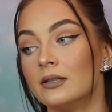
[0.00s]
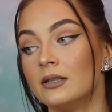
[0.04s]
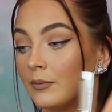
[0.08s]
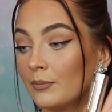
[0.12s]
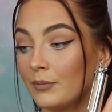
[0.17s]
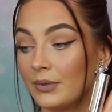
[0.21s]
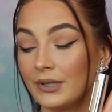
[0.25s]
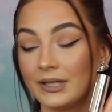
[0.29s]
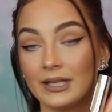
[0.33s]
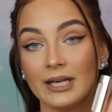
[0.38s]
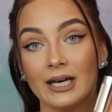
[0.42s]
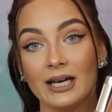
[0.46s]

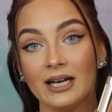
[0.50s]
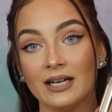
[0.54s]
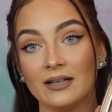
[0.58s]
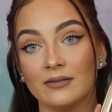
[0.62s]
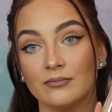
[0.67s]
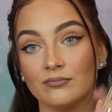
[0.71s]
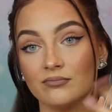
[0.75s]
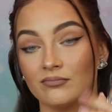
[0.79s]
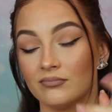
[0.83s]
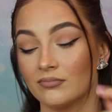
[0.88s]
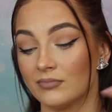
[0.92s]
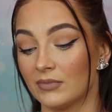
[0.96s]
But yeah,
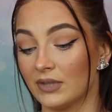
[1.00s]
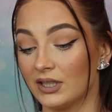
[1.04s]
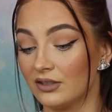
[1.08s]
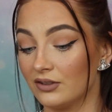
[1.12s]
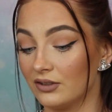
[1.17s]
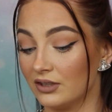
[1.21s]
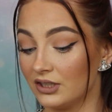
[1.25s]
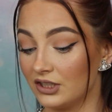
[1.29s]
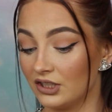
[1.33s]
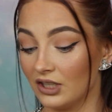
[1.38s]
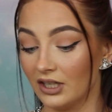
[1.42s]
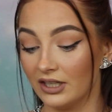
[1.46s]

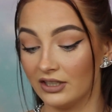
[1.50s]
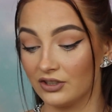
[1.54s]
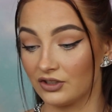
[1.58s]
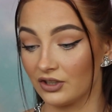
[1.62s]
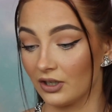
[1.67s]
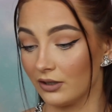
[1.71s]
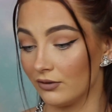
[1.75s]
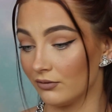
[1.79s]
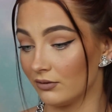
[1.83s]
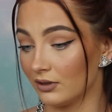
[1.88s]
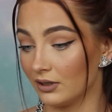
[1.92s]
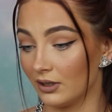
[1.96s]
in
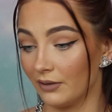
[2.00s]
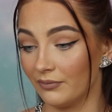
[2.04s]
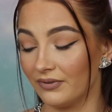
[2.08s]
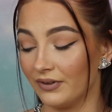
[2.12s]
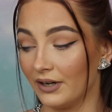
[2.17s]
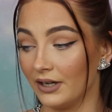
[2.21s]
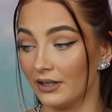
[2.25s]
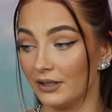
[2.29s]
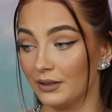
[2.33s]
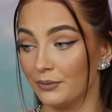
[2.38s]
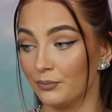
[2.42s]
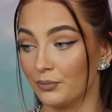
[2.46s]
general, I'm
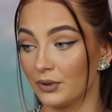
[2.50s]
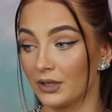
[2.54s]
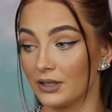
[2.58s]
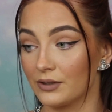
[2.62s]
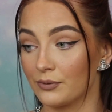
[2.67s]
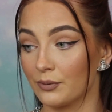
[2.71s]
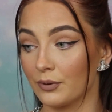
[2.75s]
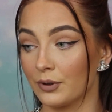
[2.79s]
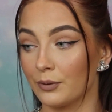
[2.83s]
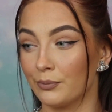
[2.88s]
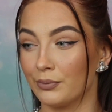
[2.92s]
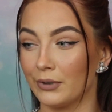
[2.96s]
very impressed with
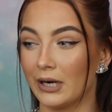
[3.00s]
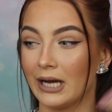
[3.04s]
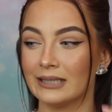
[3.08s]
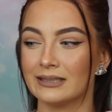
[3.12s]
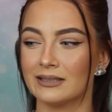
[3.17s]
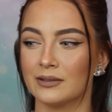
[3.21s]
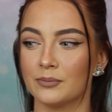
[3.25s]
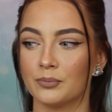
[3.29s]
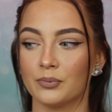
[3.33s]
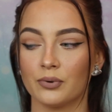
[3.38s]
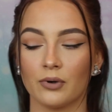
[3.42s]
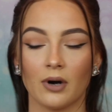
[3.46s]
the brand. The
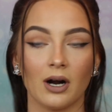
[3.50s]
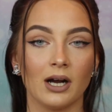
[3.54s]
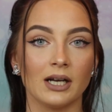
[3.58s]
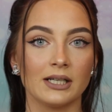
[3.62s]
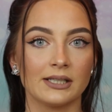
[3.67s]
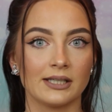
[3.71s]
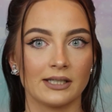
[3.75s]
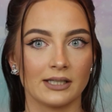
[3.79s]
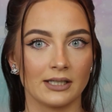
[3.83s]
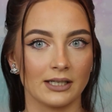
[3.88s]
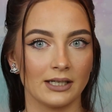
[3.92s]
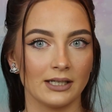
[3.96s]

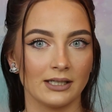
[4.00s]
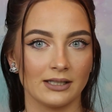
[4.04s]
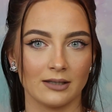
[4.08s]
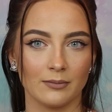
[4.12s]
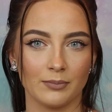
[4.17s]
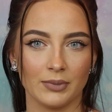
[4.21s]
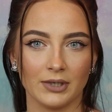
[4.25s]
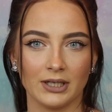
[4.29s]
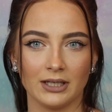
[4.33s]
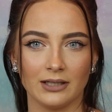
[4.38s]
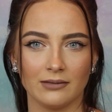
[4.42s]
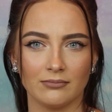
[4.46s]
price is a
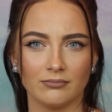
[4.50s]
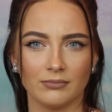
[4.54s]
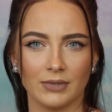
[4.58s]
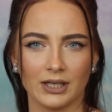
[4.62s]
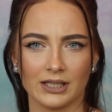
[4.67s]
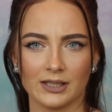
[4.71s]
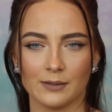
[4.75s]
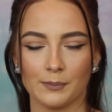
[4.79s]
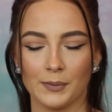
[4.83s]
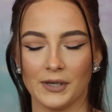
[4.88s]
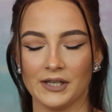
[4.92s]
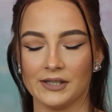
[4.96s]
bit
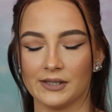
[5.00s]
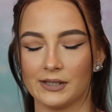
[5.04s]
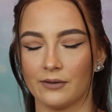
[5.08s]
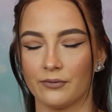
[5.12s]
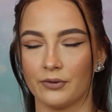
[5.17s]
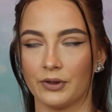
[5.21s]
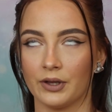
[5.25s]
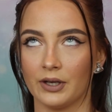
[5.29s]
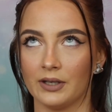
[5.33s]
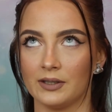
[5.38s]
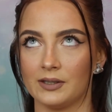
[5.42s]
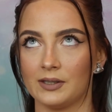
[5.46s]
expensive,
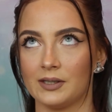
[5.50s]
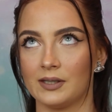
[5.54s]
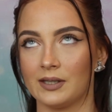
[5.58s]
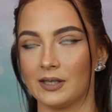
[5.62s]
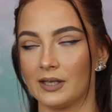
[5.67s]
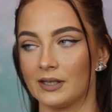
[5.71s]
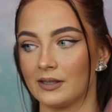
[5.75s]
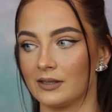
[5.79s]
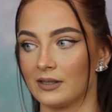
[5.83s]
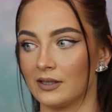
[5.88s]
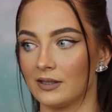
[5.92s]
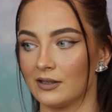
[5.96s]

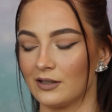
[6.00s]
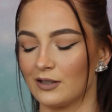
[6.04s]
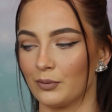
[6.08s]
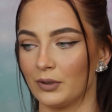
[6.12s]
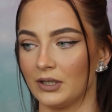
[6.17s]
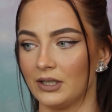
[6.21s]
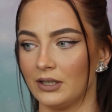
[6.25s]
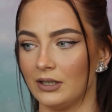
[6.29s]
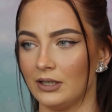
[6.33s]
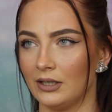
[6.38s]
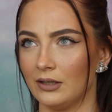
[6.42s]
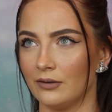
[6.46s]
$36 and
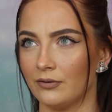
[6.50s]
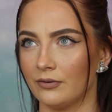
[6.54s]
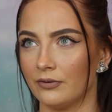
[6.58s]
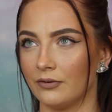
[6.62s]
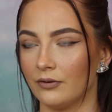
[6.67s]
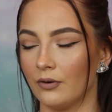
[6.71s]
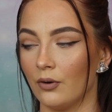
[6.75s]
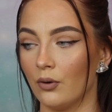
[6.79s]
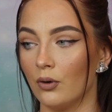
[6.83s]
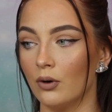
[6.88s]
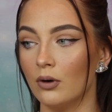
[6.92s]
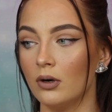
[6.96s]

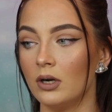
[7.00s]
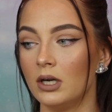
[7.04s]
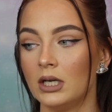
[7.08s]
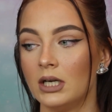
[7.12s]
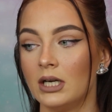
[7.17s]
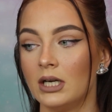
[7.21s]
$24,